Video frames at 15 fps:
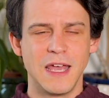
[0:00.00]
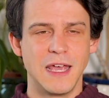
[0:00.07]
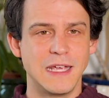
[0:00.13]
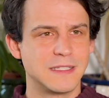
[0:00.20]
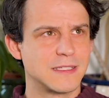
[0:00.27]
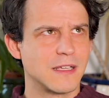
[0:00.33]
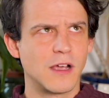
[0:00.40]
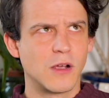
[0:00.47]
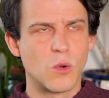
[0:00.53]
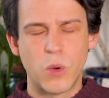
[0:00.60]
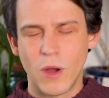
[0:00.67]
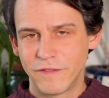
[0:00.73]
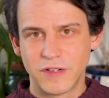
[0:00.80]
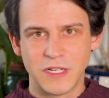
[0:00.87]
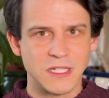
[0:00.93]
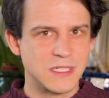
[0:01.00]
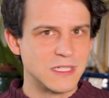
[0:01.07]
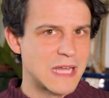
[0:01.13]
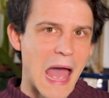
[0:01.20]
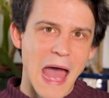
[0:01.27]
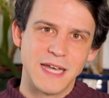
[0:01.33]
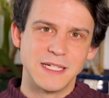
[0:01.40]
is equivalent
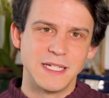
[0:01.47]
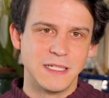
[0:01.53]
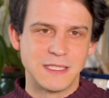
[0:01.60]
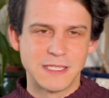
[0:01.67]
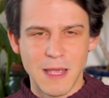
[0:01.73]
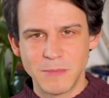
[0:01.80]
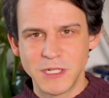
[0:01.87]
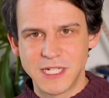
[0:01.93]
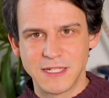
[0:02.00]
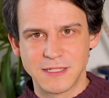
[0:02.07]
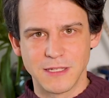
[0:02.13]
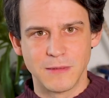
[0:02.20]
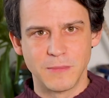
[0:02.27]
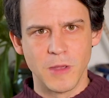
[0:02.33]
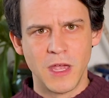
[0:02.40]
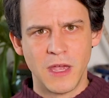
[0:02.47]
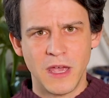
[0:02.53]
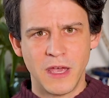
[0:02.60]
to anti Semitism.